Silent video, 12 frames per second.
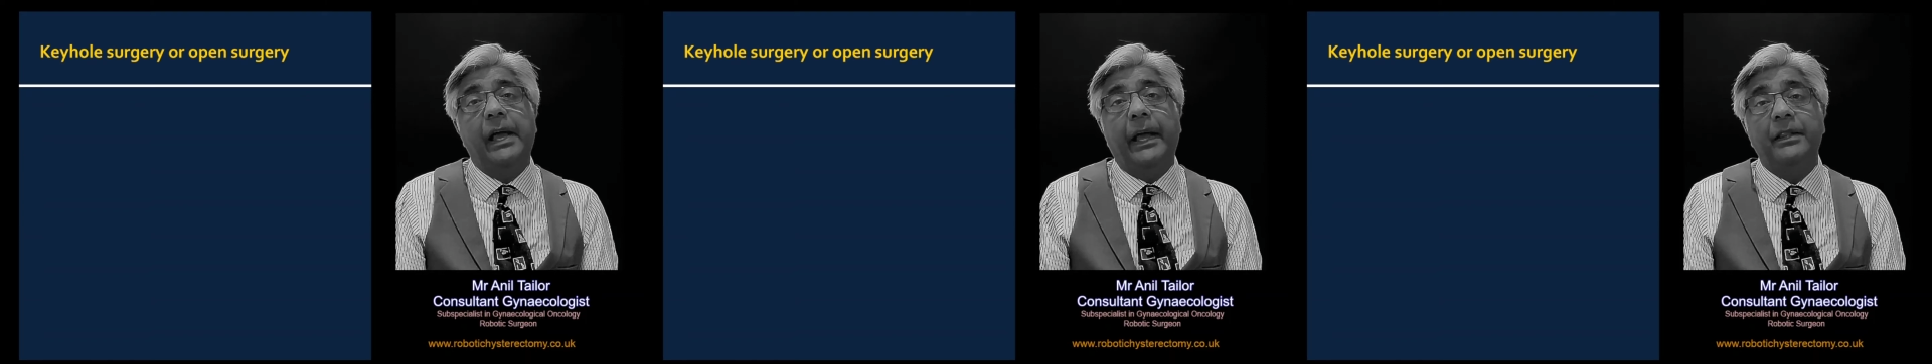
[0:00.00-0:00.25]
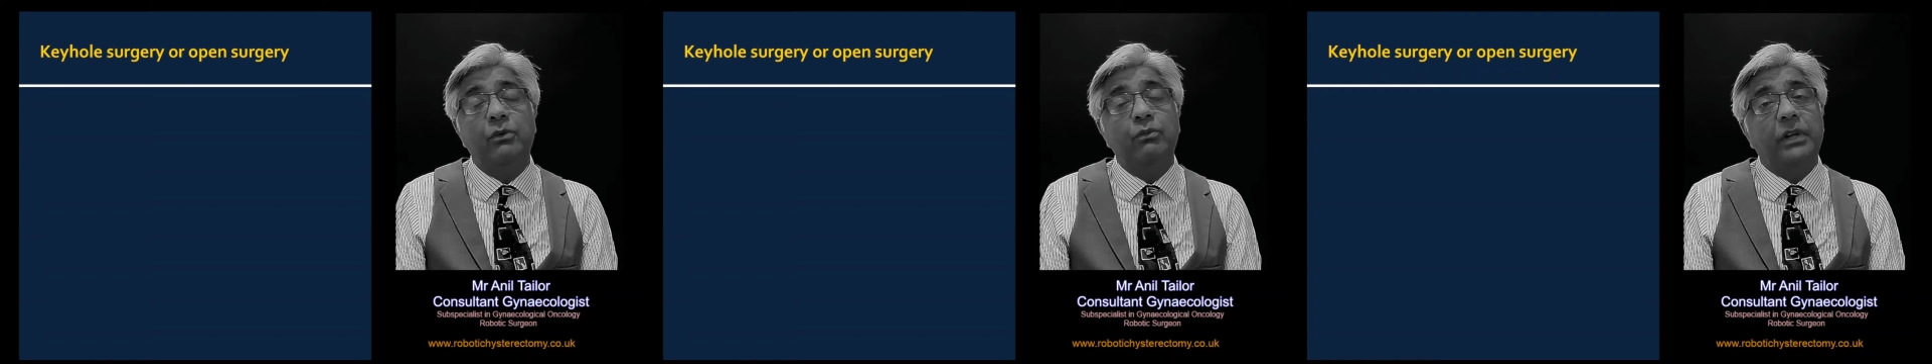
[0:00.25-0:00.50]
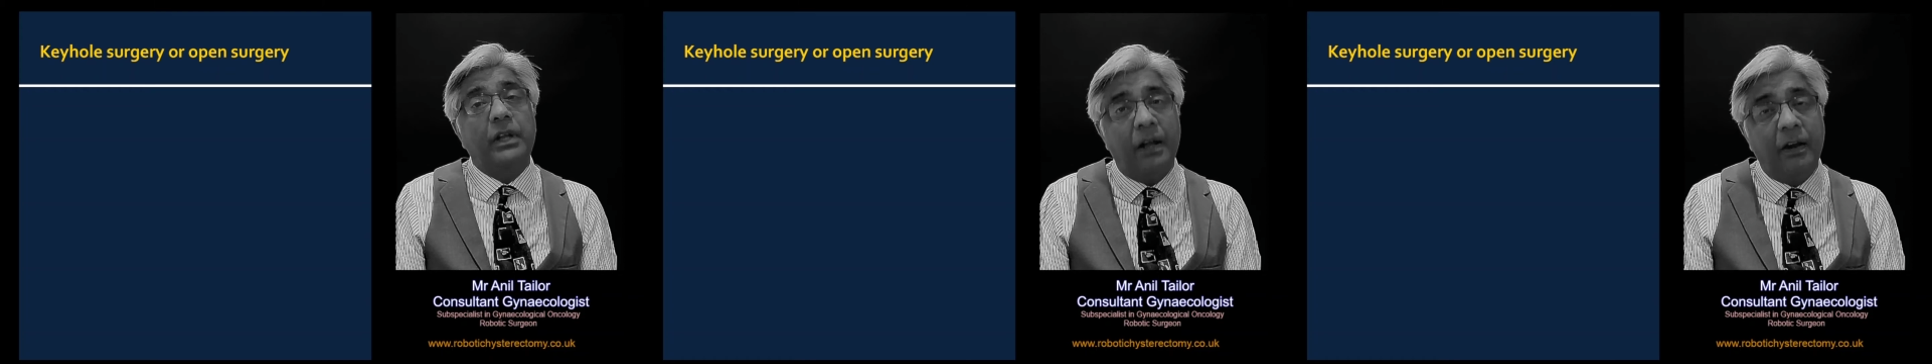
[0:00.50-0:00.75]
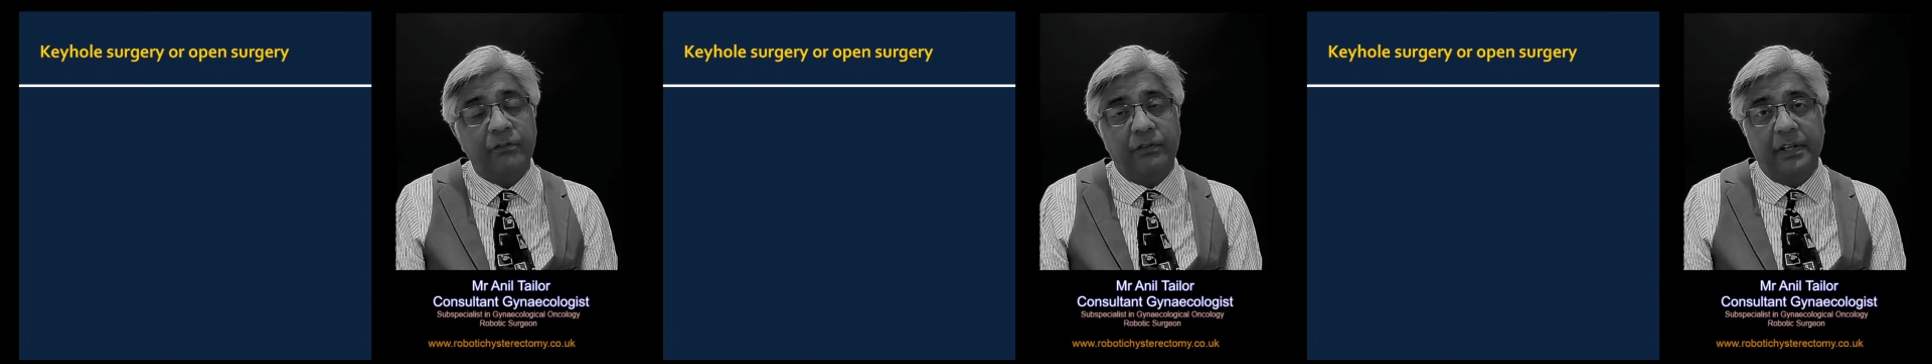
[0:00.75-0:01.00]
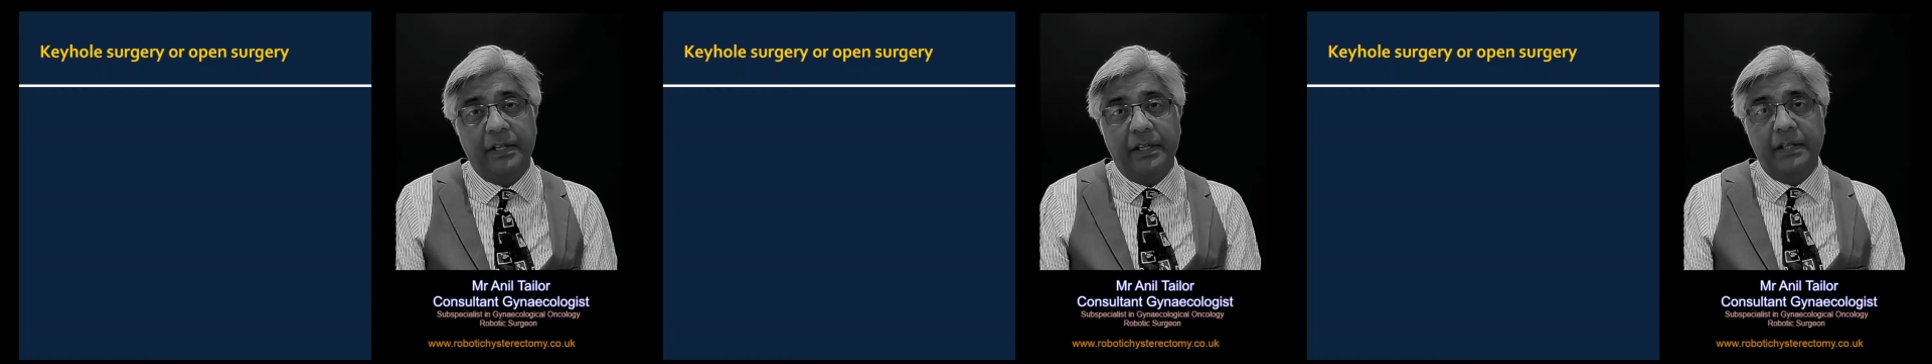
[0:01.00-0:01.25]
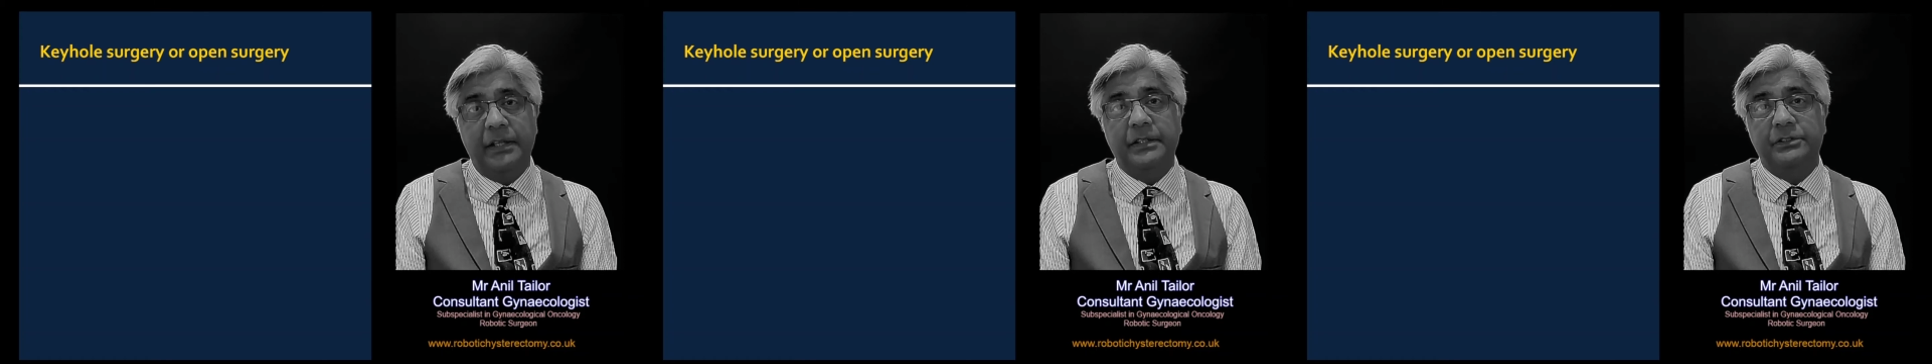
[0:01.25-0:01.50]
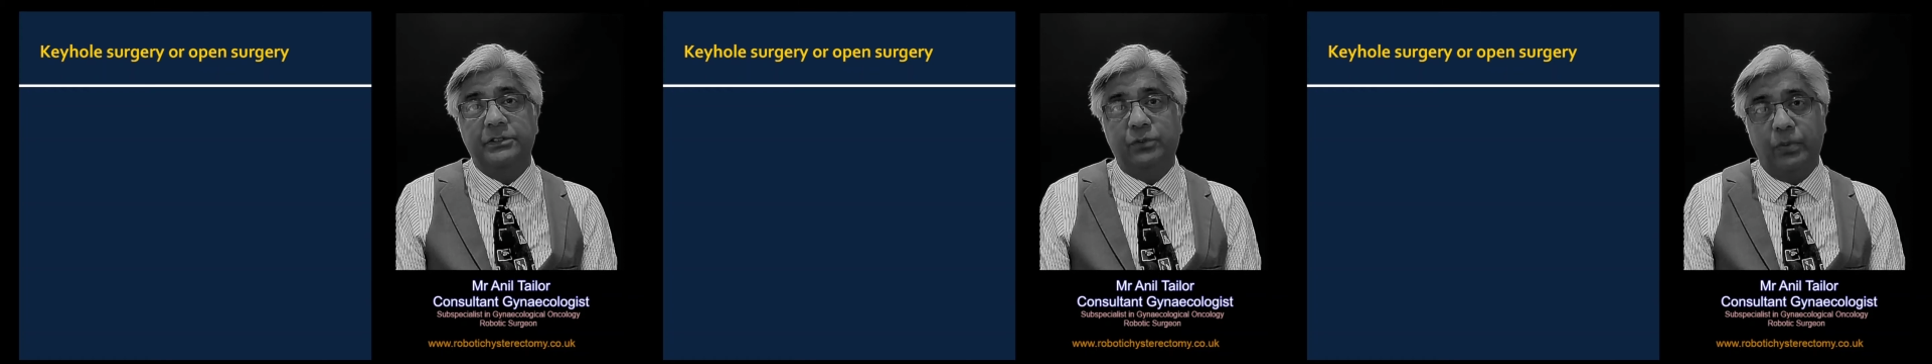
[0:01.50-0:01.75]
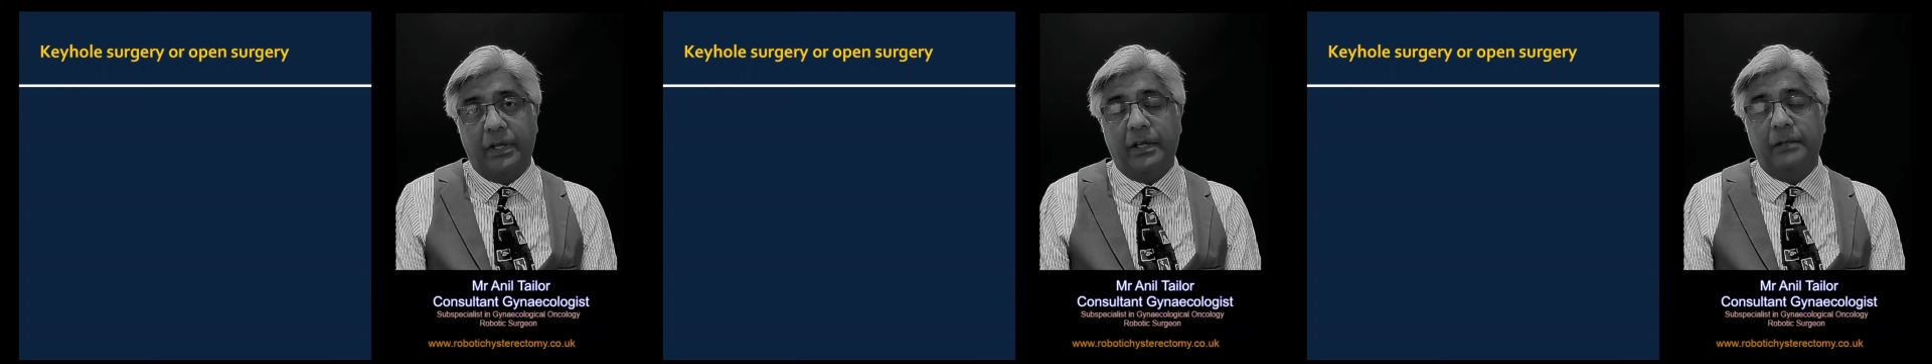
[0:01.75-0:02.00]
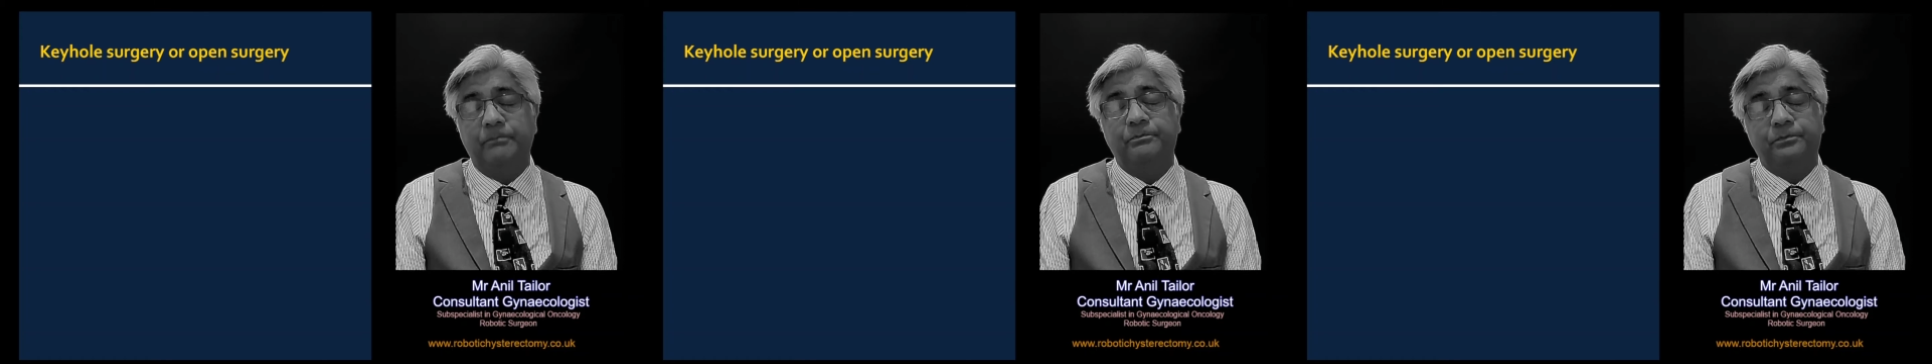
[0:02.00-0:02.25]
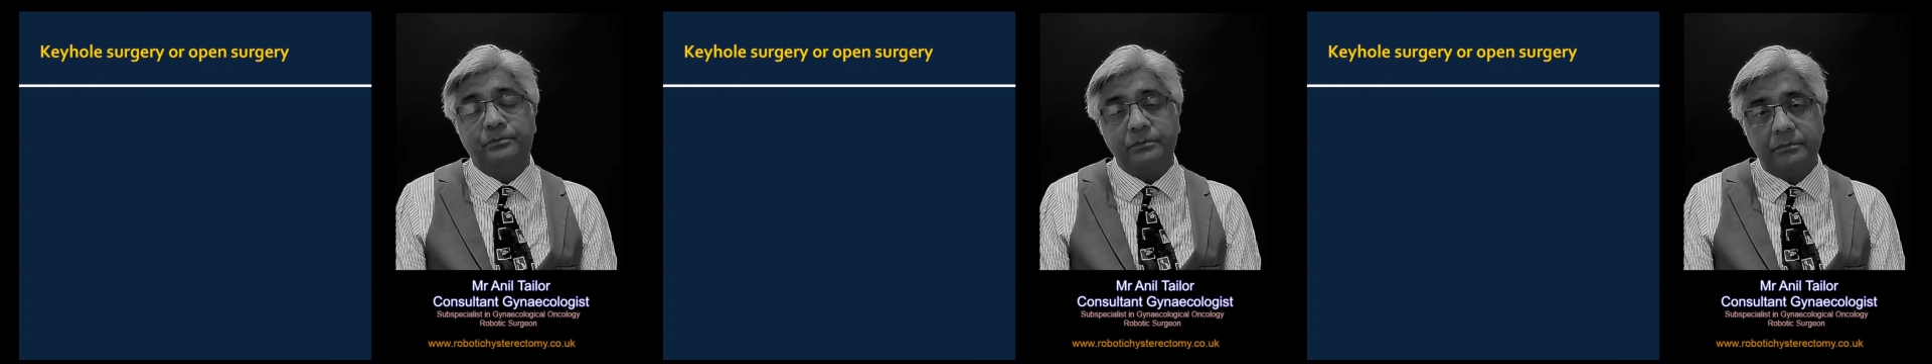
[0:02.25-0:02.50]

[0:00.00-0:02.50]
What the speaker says: and the recovery is quicker.